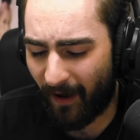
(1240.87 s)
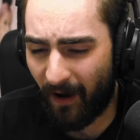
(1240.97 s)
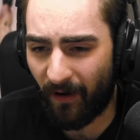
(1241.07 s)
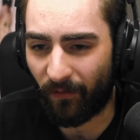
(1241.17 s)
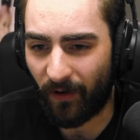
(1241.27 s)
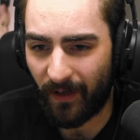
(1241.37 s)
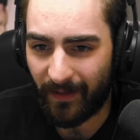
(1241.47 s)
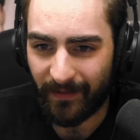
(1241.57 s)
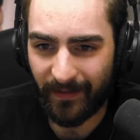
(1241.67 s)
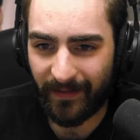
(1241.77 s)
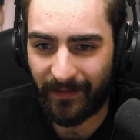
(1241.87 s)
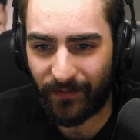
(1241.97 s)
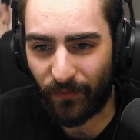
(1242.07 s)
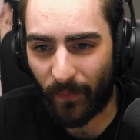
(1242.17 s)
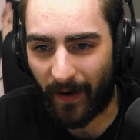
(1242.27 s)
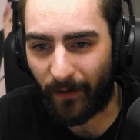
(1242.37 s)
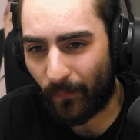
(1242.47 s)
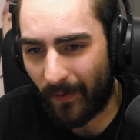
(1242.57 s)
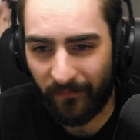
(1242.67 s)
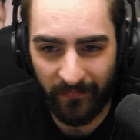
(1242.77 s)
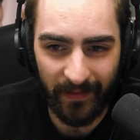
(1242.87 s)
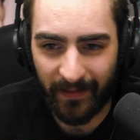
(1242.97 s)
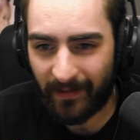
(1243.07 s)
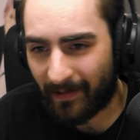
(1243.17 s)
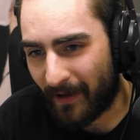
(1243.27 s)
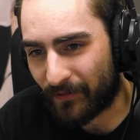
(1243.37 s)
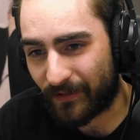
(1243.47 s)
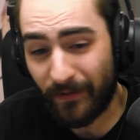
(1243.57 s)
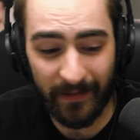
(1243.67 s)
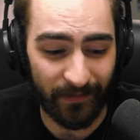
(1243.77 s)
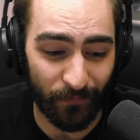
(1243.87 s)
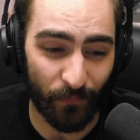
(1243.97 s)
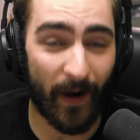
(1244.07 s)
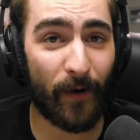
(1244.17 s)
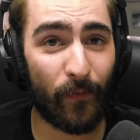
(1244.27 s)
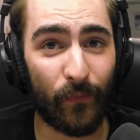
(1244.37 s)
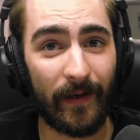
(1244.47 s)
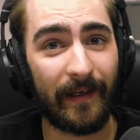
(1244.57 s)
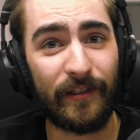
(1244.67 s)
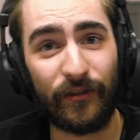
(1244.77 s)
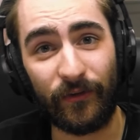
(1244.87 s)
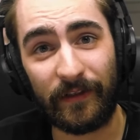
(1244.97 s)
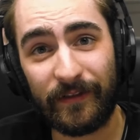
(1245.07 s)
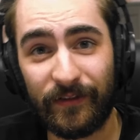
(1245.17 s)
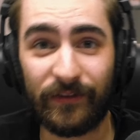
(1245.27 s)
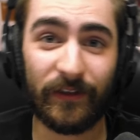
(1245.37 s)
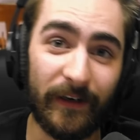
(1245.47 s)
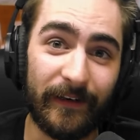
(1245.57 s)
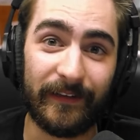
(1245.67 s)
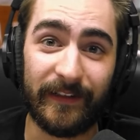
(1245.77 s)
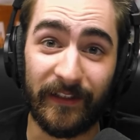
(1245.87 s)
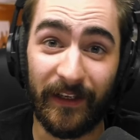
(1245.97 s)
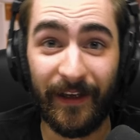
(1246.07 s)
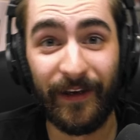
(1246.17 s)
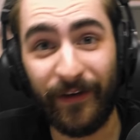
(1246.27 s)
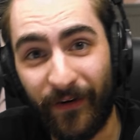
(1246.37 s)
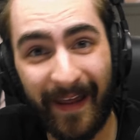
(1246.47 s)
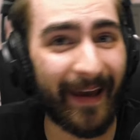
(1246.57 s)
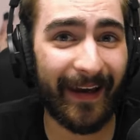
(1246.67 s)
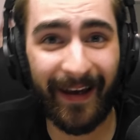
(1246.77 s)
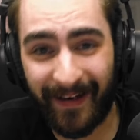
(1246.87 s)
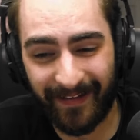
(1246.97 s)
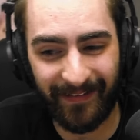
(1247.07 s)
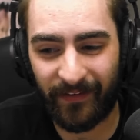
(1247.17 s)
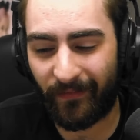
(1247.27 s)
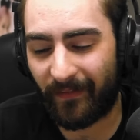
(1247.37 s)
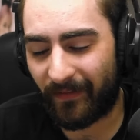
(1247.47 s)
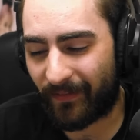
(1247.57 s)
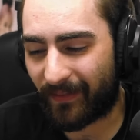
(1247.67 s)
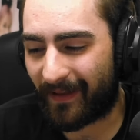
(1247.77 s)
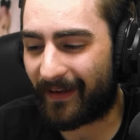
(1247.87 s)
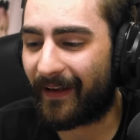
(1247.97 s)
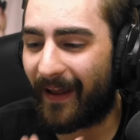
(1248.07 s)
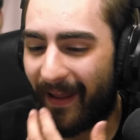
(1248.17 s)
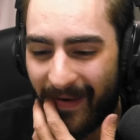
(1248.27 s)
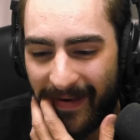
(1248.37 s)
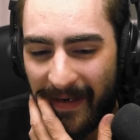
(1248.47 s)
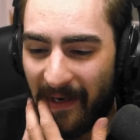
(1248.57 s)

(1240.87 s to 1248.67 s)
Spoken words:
oh, you need to wear revealing clothes. You need to wear really short skirts. You know, that kind of thing. And